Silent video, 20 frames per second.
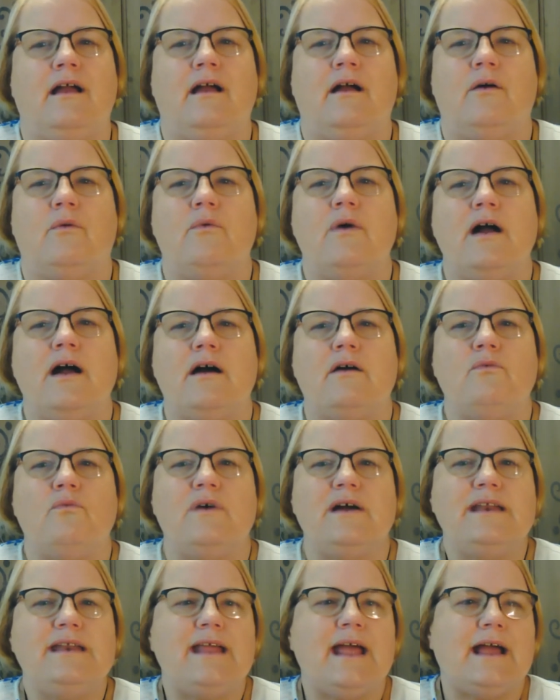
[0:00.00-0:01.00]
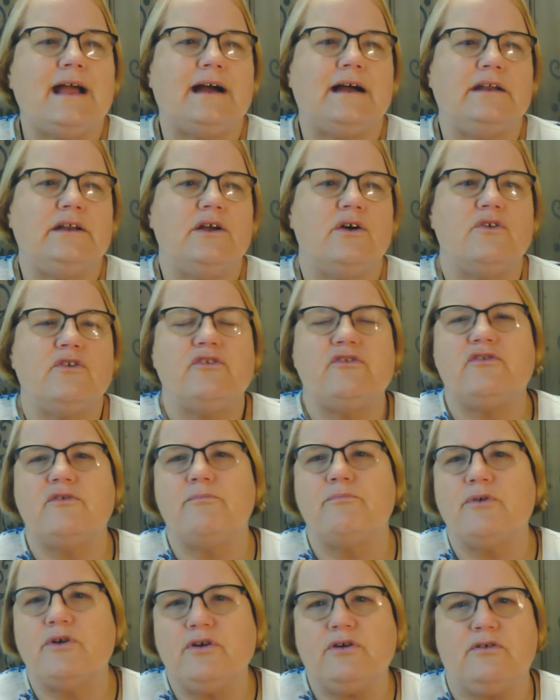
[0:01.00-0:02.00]
Well, one day I noticed a
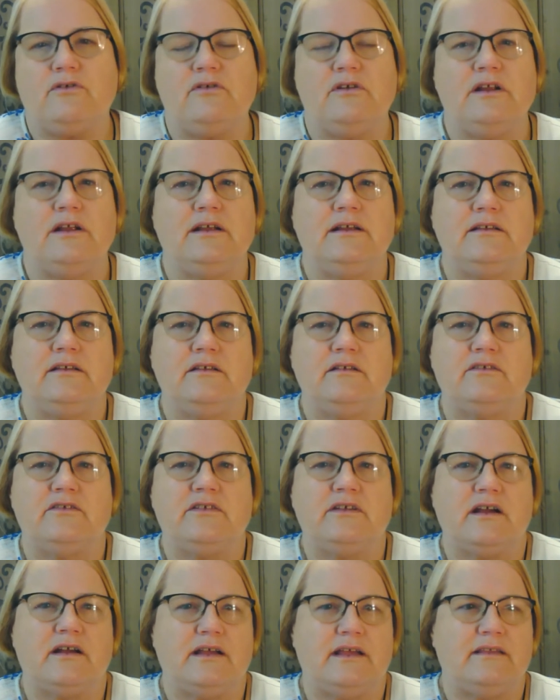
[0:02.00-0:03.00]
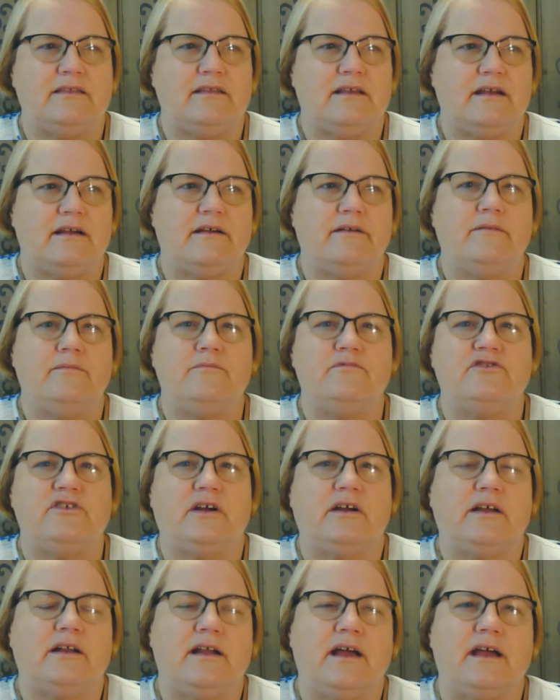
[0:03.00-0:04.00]
bird stuck in there.
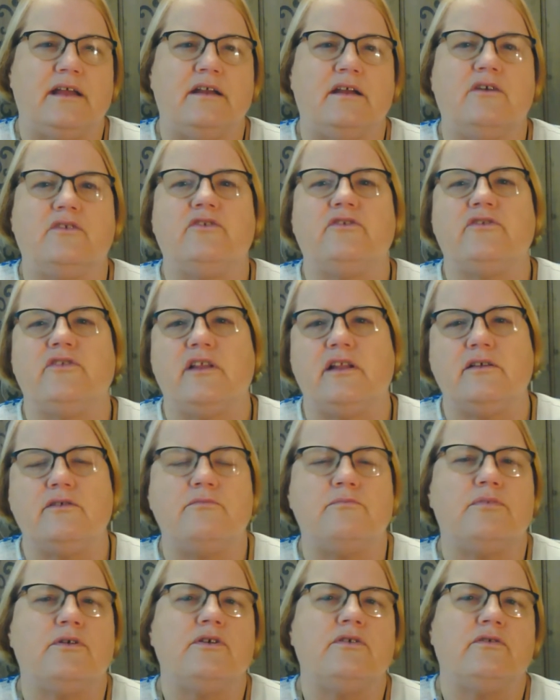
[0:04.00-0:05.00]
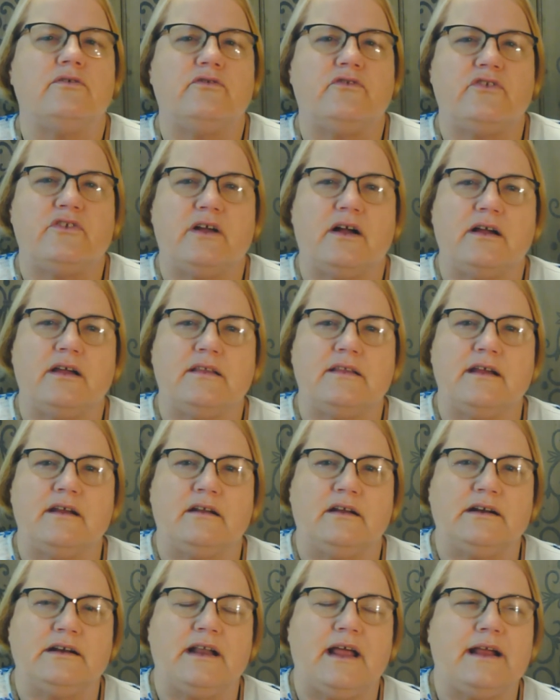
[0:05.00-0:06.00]
Chuck and I noticed the little bird stuck in there. It
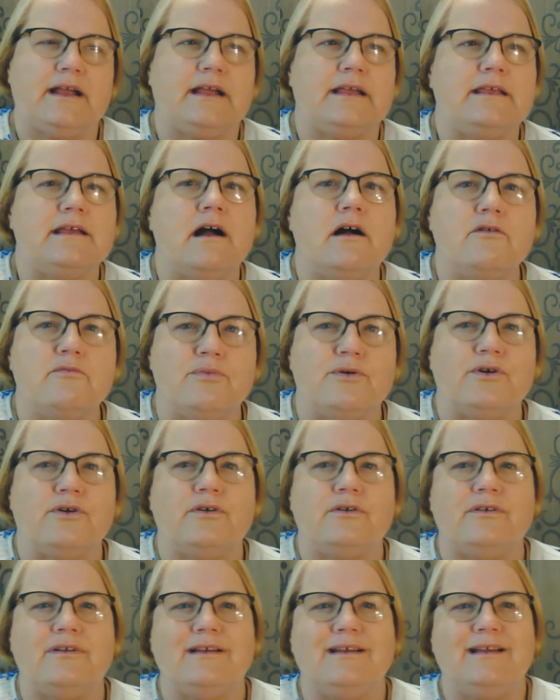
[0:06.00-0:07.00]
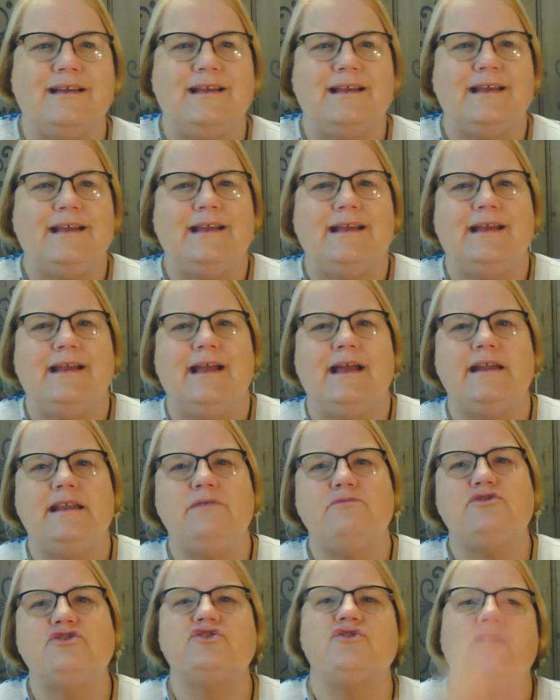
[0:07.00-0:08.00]
looked like a young bird. And he
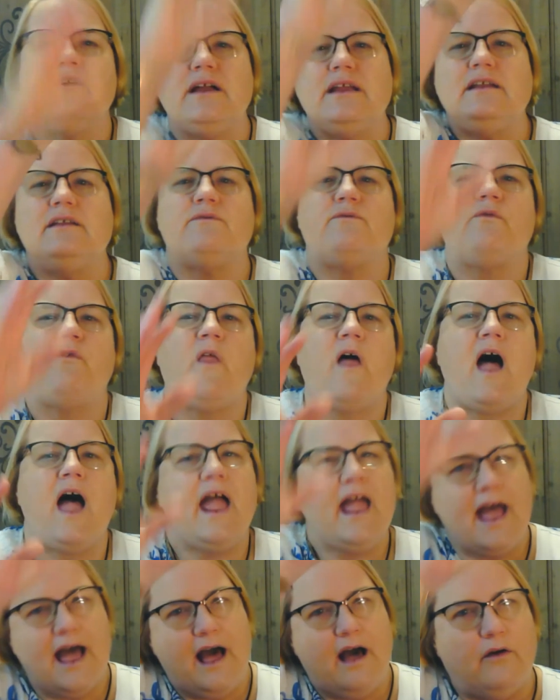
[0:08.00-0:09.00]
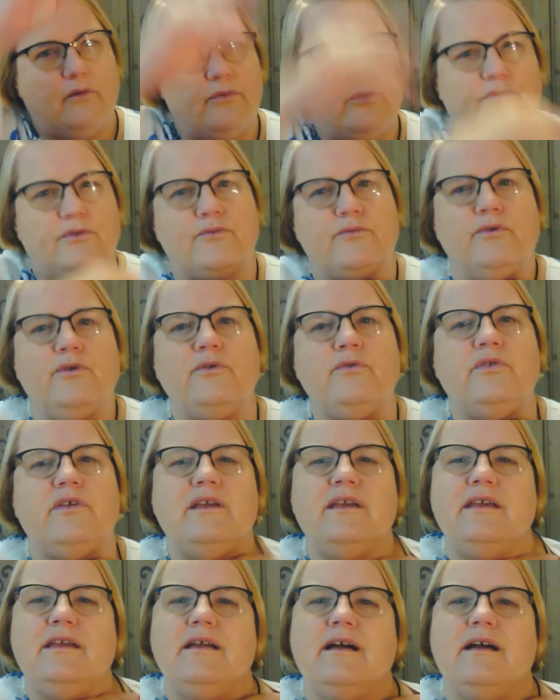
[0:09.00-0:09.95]
was trying to fly out through the